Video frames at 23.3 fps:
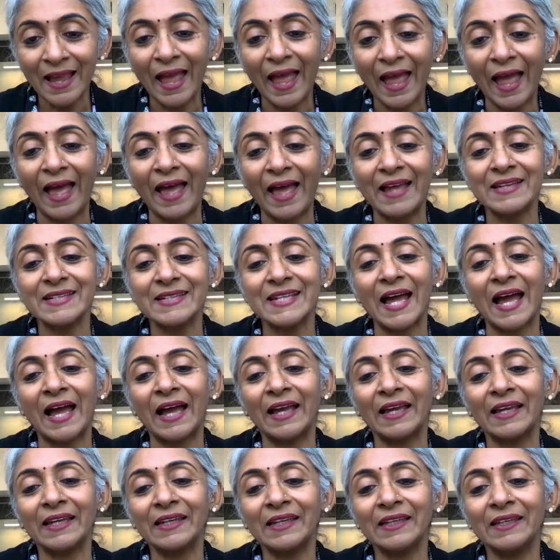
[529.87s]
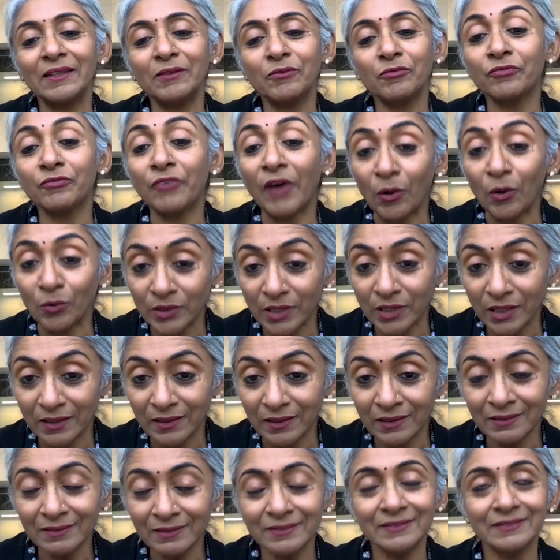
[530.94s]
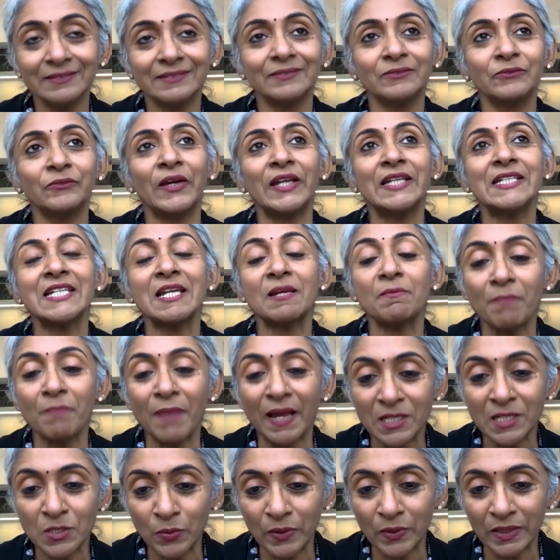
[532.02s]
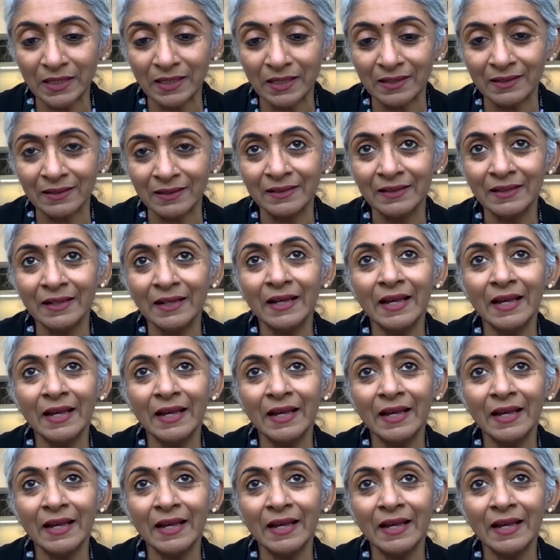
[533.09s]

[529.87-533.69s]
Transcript: And I found her, went and met with her,